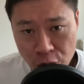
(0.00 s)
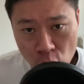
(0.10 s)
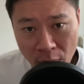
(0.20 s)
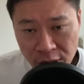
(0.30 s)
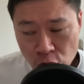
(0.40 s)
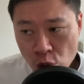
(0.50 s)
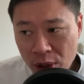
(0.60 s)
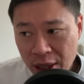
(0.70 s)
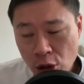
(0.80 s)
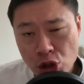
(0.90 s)
US
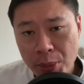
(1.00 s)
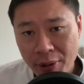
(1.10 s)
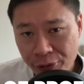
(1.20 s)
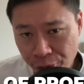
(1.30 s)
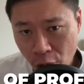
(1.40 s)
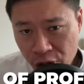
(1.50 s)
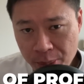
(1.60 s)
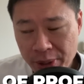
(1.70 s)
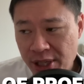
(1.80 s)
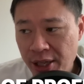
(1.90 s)
still accounts to about
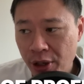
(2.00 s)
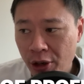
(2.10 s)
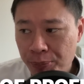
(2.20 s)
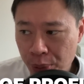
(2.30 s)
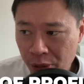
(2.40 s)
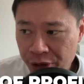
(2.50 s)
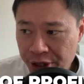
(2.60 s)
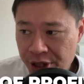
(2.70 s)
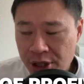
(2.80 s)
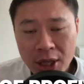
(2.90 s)
40% of
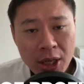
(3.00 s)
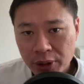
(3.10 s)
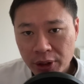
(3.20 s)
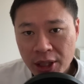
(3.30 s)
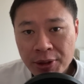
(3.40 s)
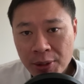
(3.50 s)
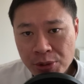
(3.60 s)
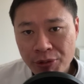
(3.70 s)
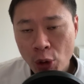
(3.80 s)
profits. In terms of